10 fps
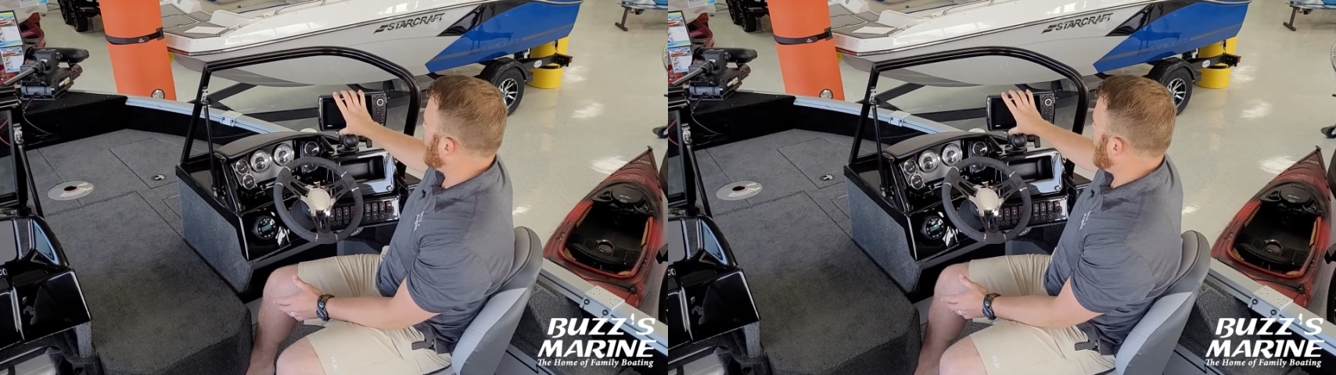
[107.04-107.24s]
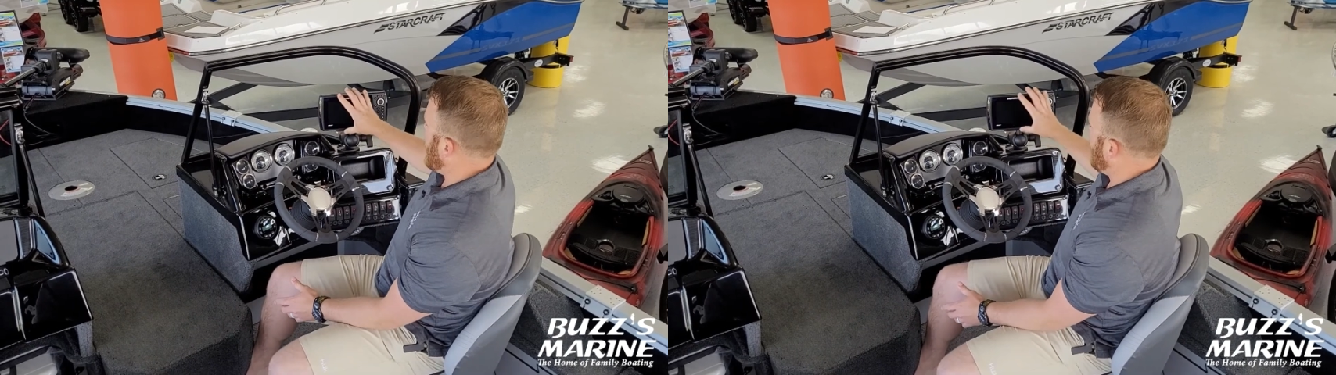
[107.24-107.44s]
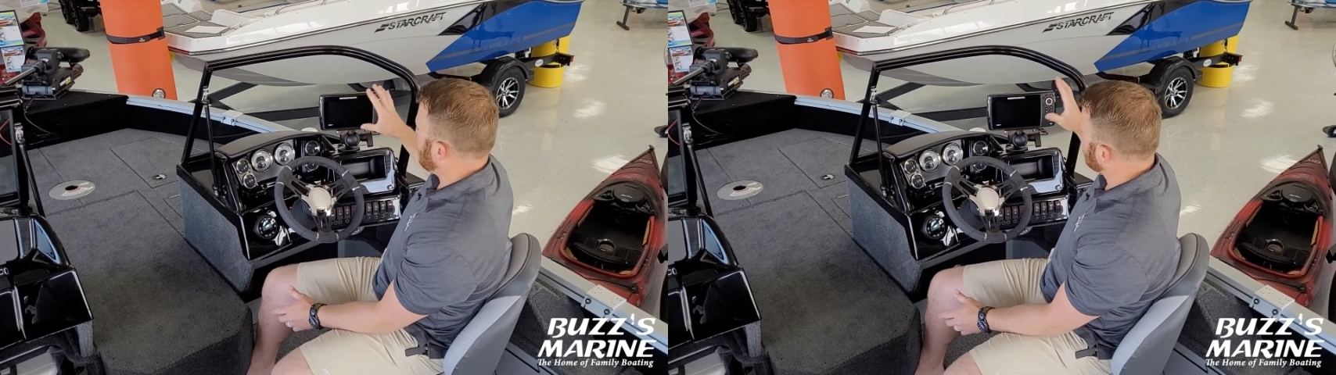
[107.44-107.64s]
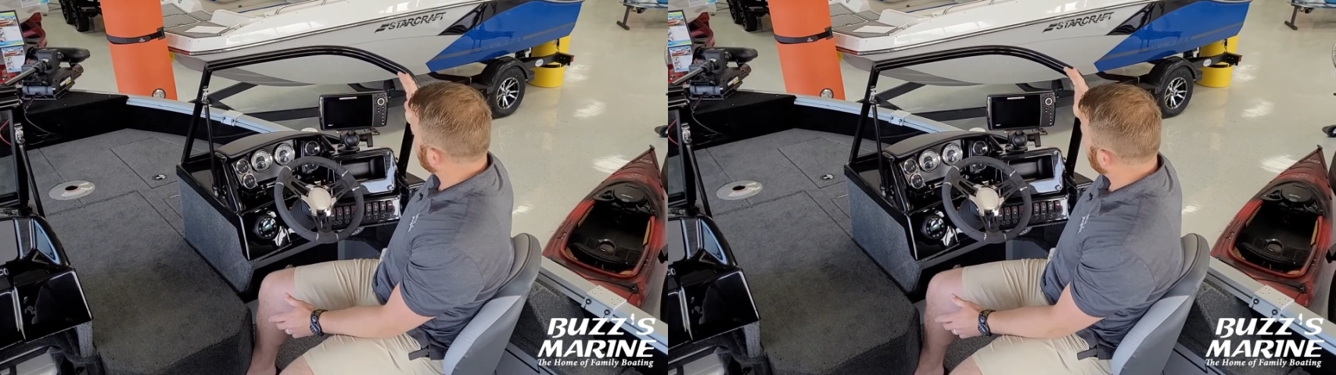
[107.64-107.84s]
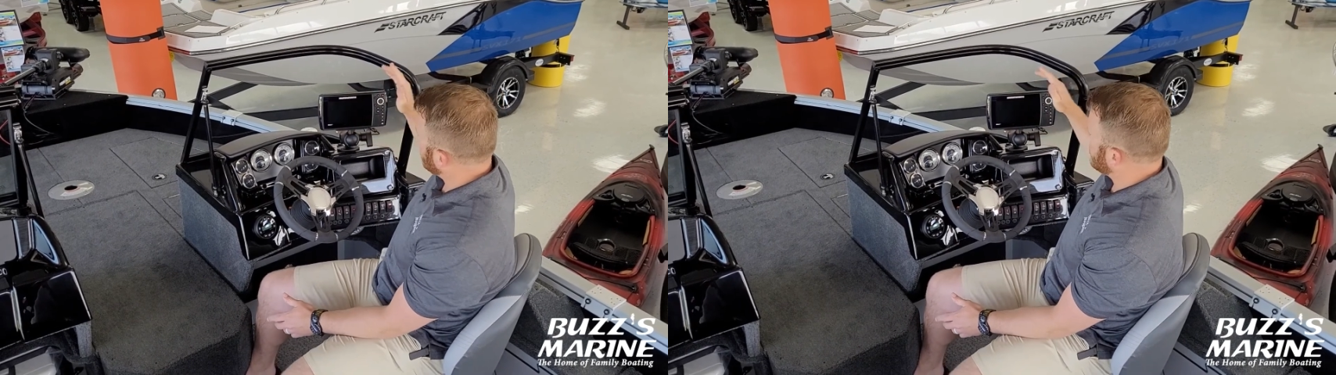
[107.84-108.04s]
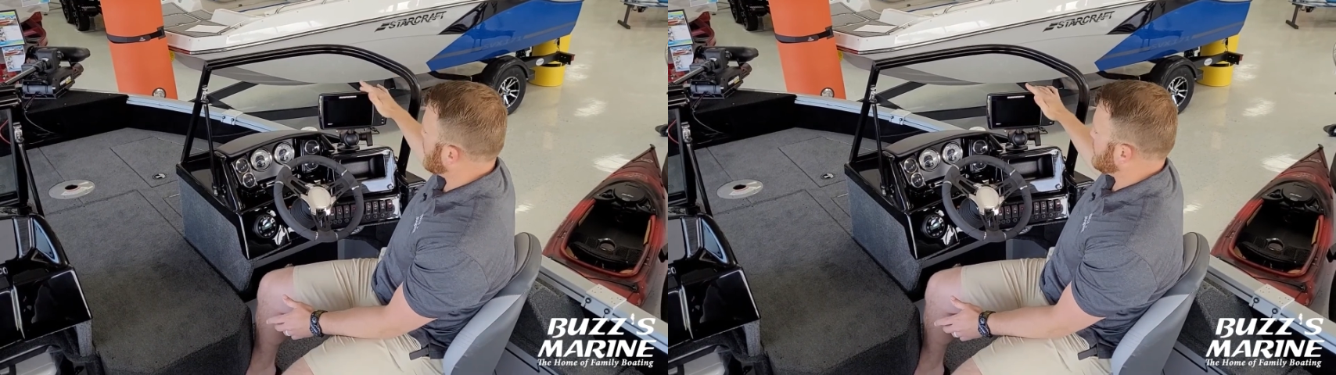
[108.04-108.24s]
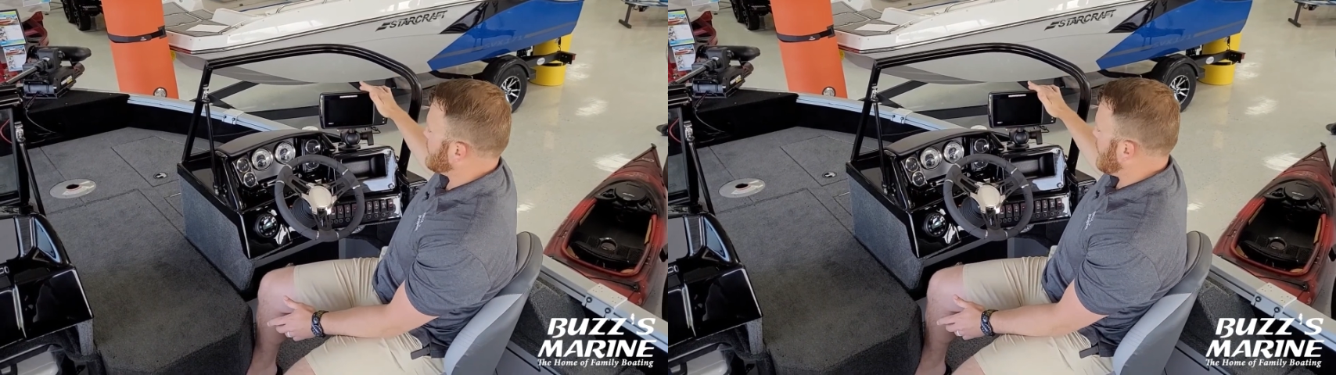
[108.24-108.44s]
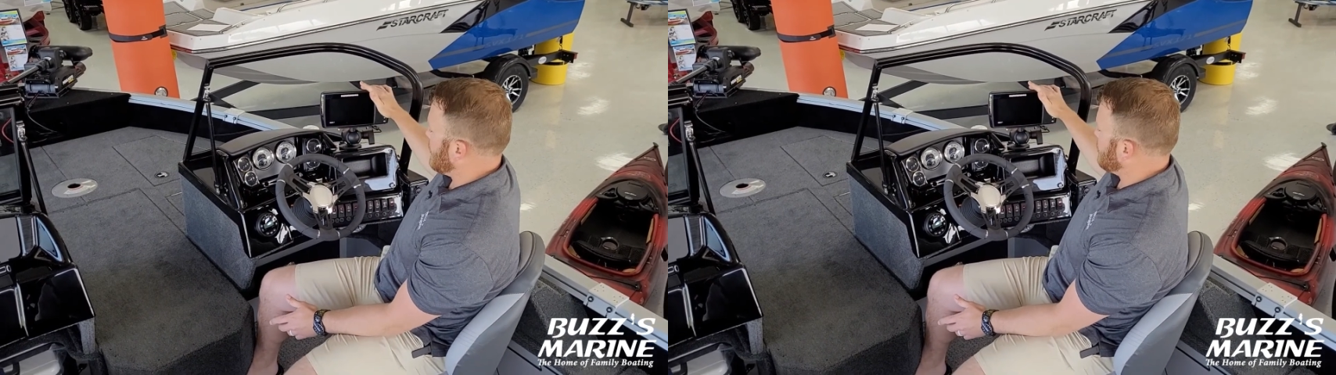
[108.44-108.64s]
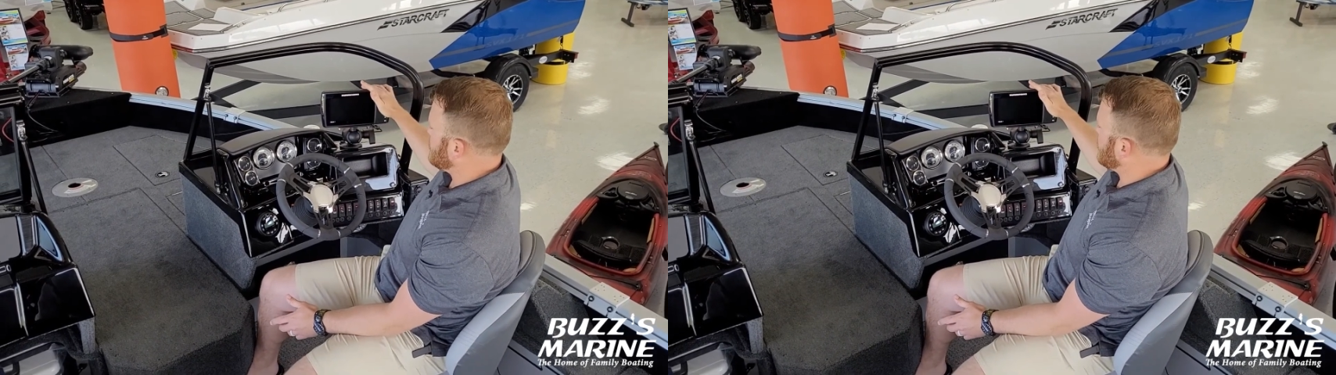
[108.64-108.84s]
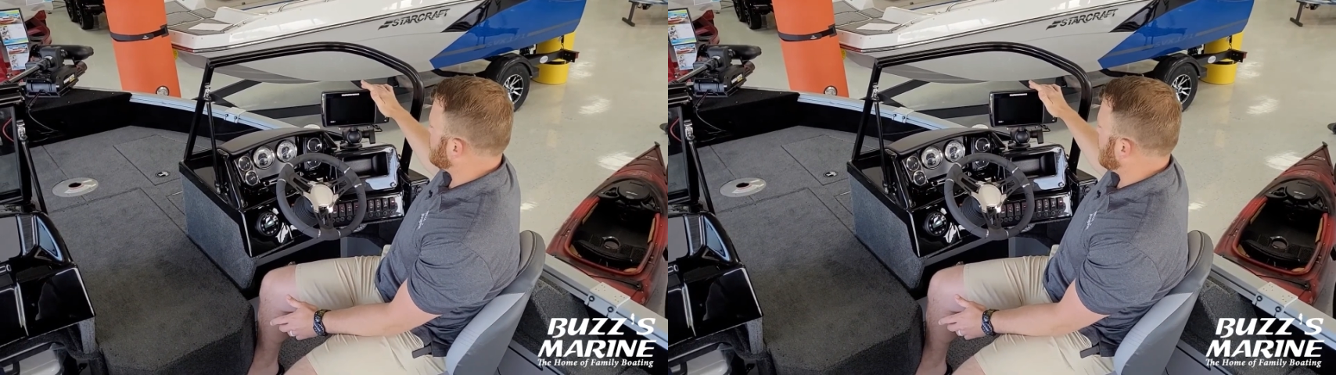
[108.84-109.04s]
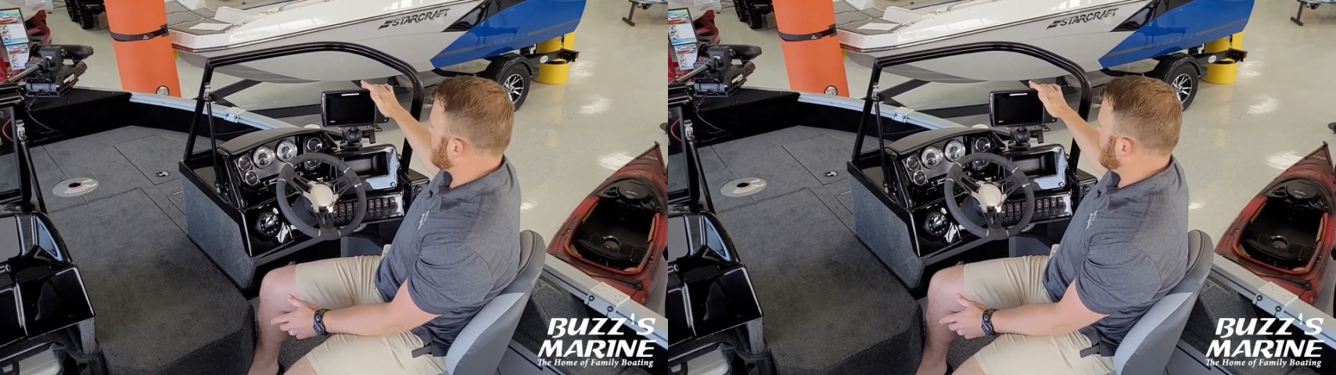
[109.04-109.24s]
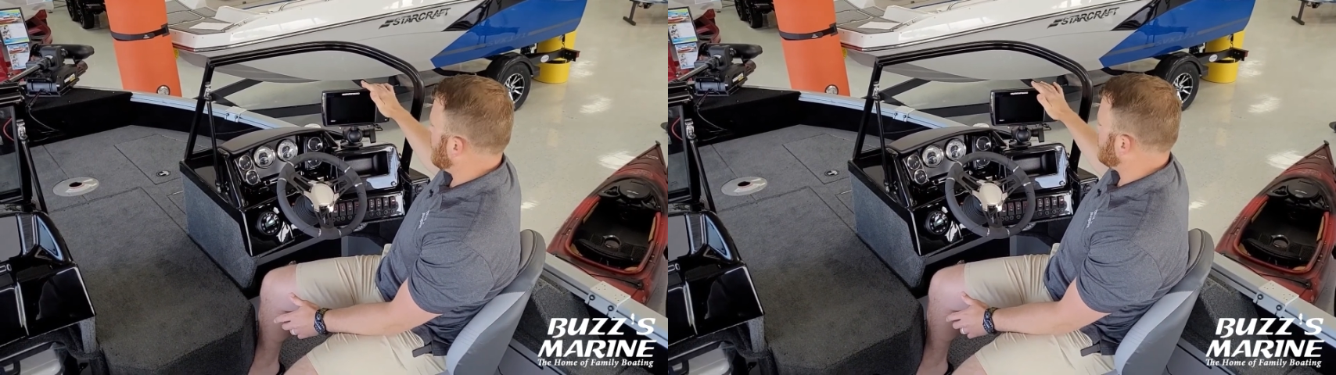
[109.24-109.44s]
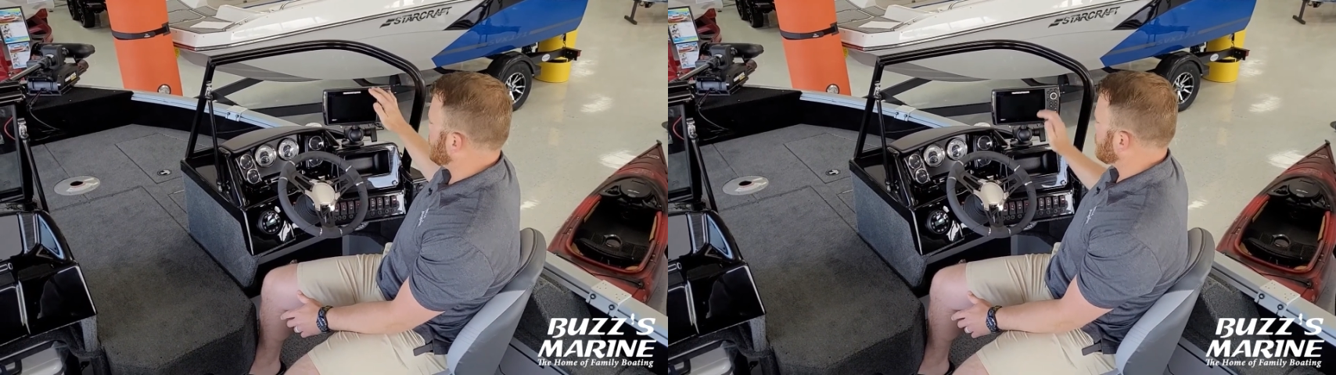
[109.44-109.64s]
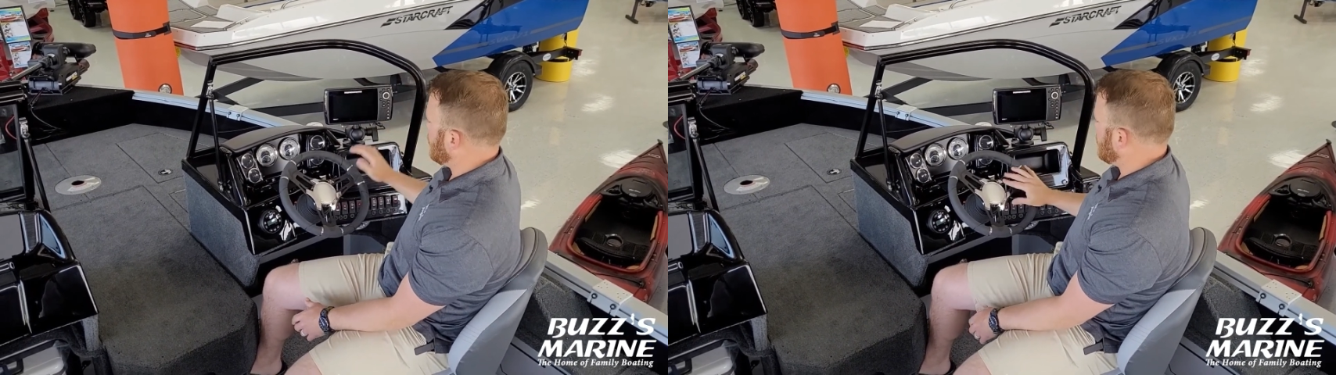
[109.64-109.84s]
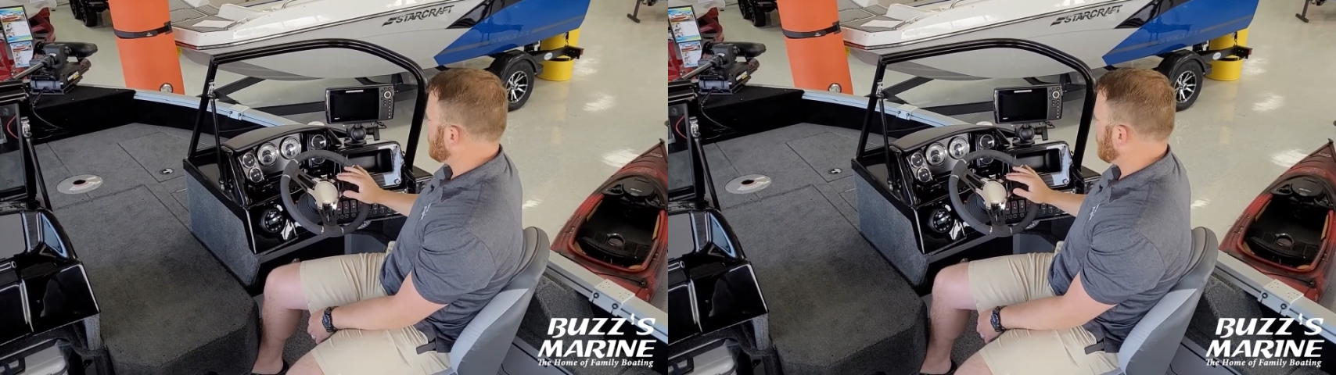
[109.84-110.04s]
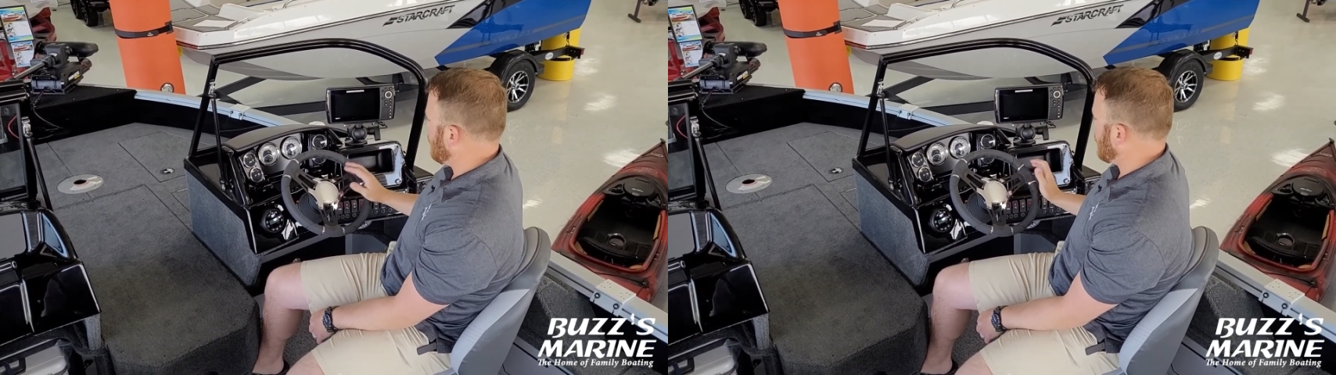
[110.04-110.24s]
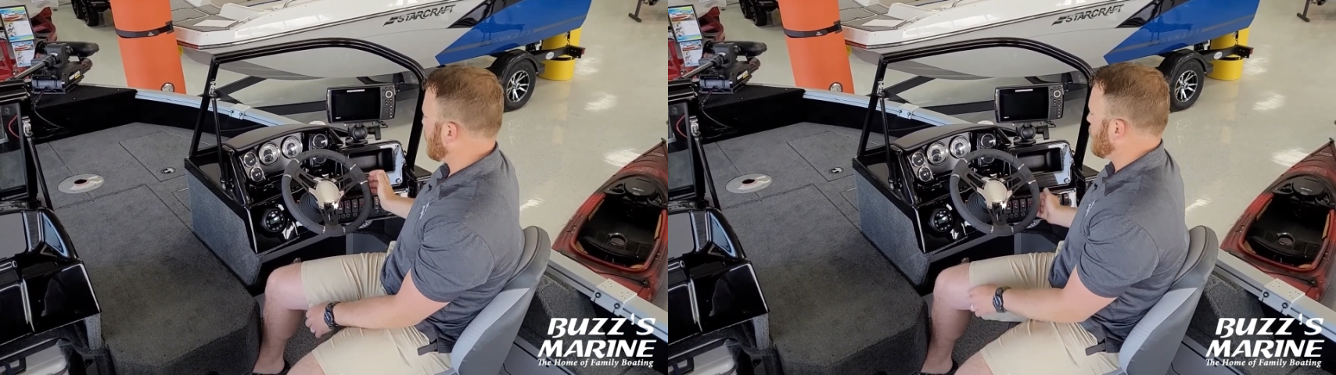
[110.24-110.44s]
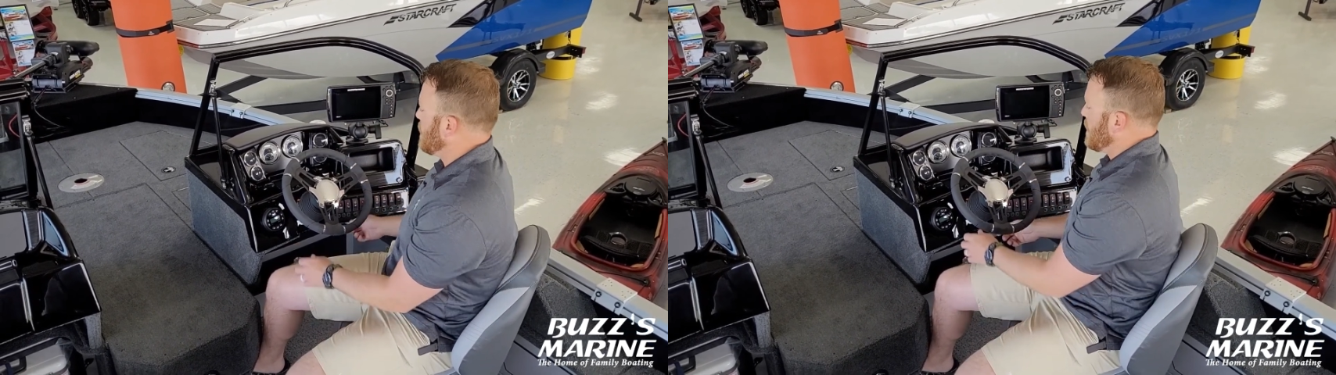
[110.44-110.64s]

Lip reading: No face is visible, so there are no lips to read.